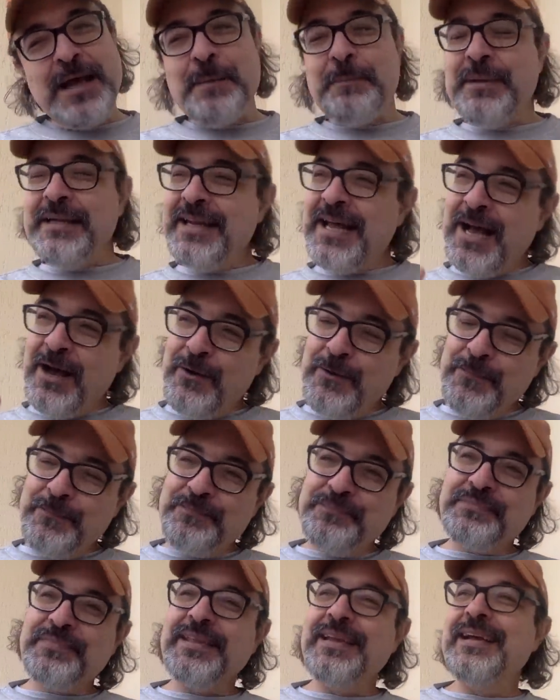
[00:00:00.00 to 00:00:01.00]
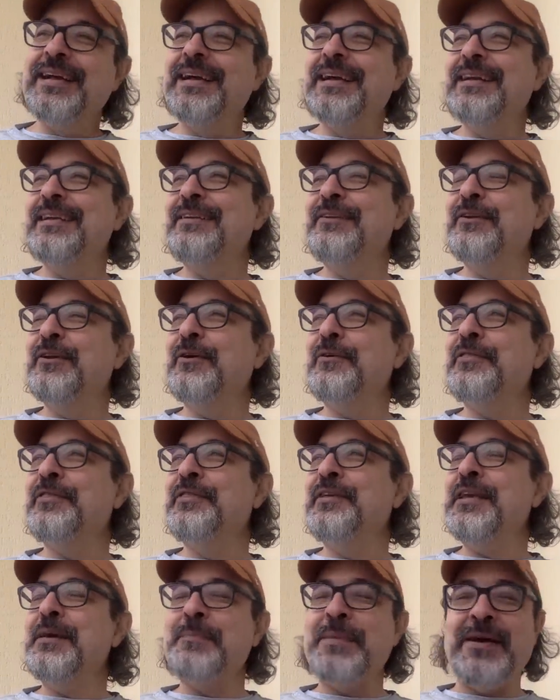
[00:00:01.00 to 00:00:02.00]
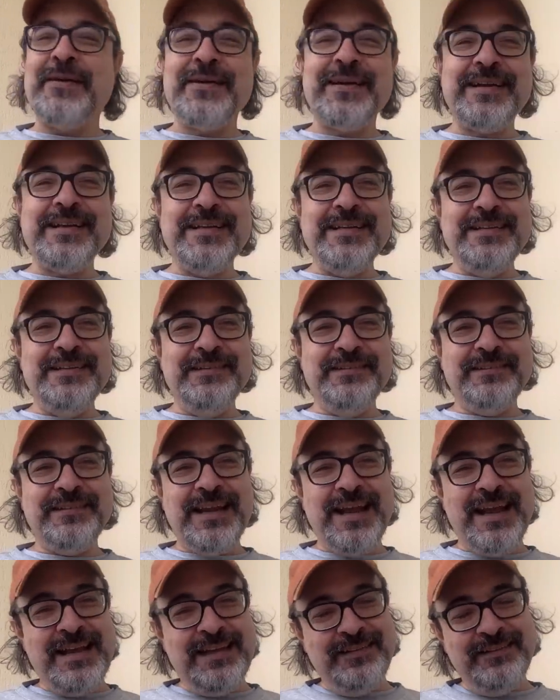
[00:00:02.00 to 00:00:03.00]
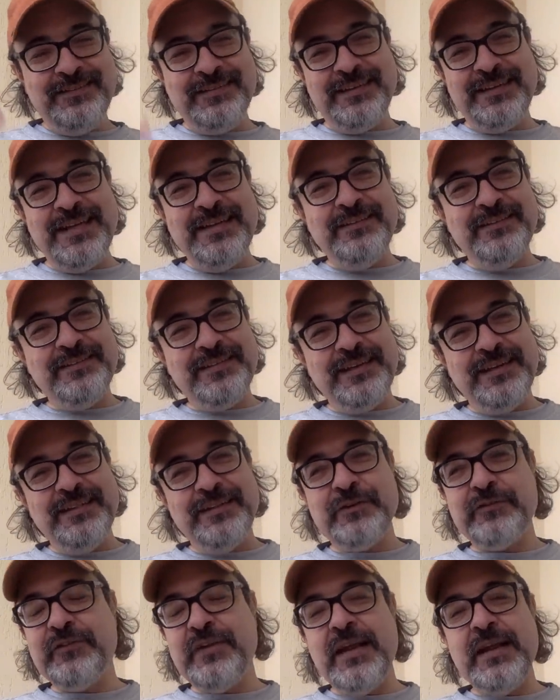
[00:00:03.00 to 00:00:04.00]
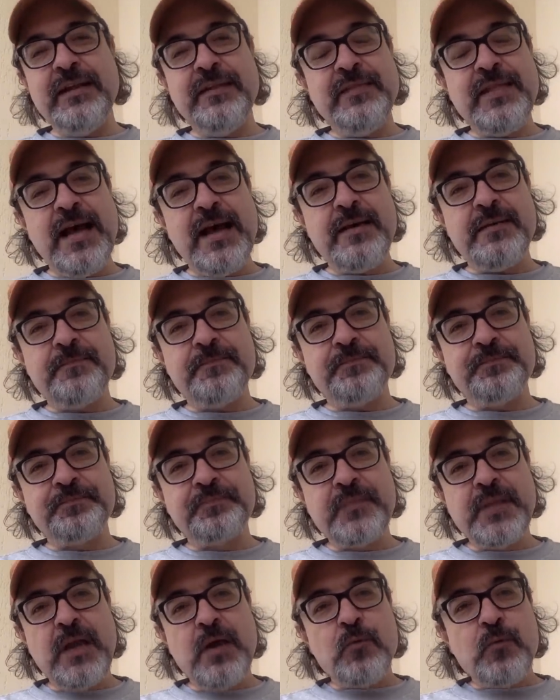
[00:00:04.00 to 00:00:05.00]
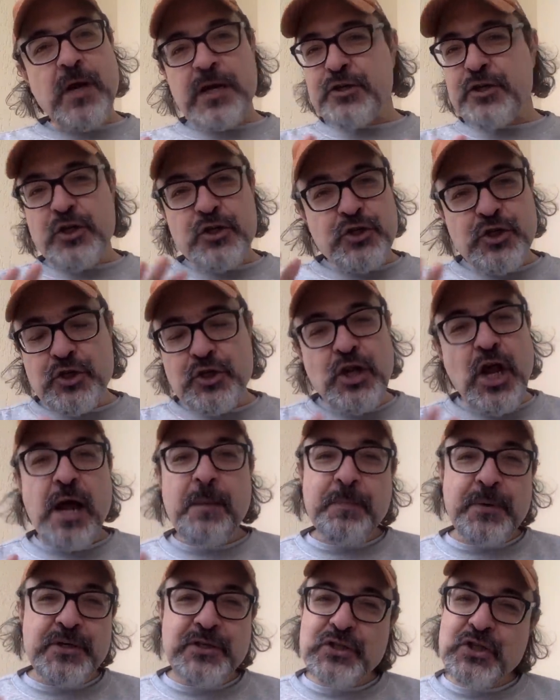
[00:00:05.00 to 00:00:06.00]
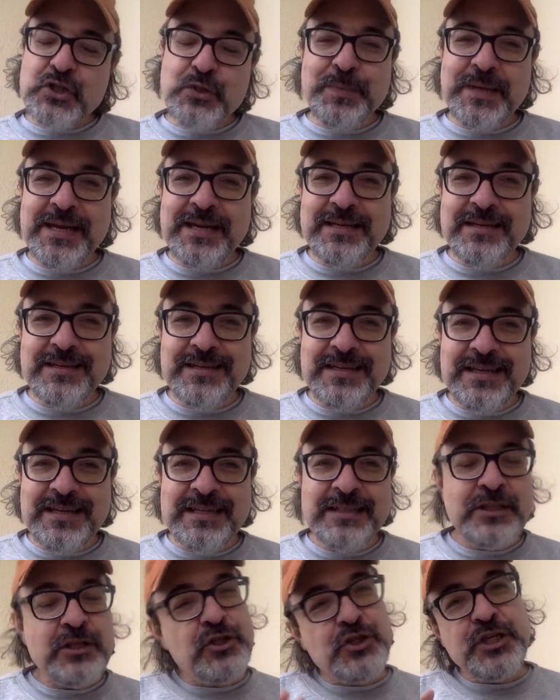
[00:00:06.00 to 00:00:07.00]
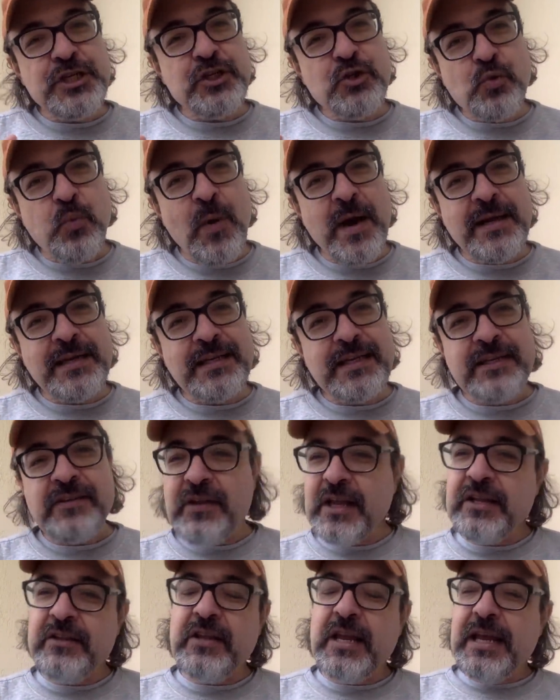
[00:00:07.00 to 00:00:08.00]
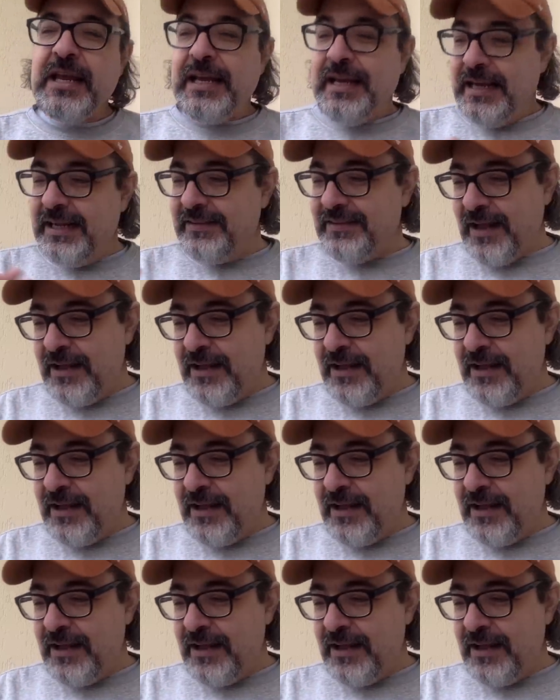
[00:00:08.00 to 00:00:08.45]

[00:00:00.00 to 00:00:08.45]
But now, the Americans and Zelensky, they're saying that Russia should not participate in the G20. It's